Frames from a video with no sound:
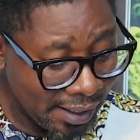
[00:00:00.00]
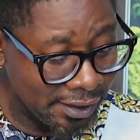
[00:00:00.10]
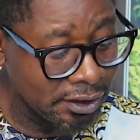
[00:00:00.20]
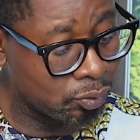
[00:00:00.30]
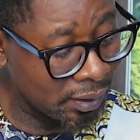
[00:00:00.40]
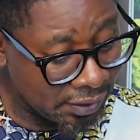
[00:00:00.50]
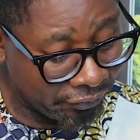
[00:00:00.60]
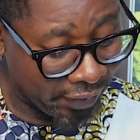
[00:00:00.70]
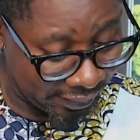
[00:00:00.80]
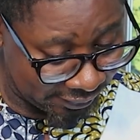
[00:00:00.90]
Yeah, in
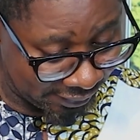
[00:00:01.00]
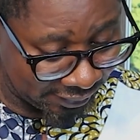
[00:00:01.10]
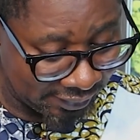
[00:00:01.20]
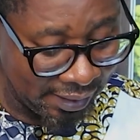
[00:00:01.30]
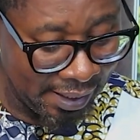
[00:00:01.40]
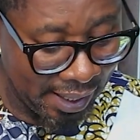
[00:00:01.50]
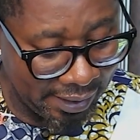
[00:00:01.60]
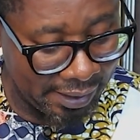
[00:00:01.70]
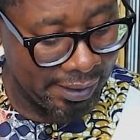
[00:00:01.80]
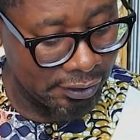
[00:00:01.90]
2013
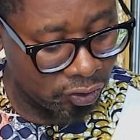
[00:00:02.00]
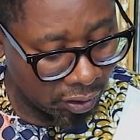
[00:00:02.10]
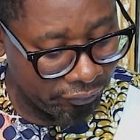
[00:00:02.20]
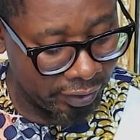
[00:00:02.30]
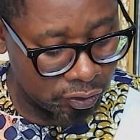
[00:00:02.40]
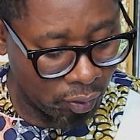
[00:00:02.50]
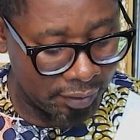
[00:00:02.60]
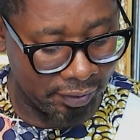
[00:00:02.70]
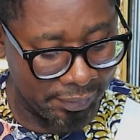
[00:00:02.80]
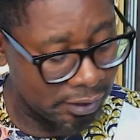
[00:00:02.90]
a joint venture
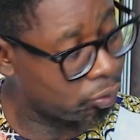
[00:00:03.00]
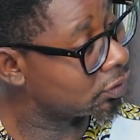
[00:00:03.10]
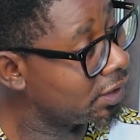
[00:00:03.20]
agreement was